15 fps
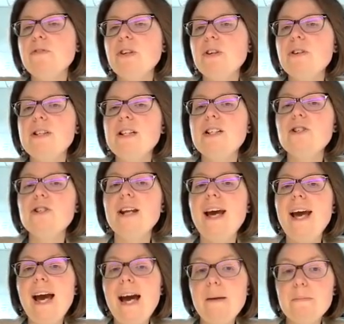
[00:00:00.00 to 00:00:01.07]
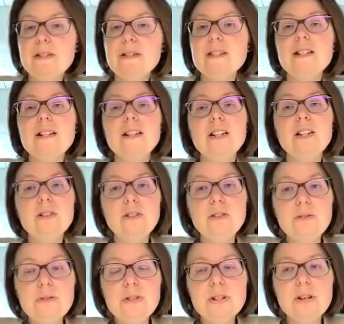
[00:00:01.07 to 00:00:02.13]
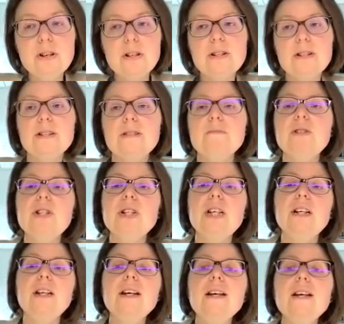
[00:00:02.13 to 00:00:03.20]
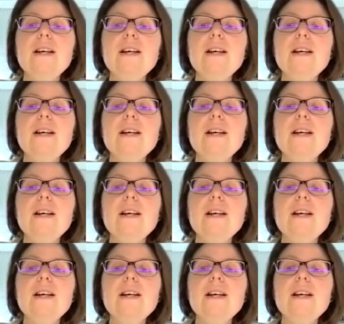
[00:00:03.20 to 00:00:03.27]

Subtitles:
variation happens and it includes an autism gene,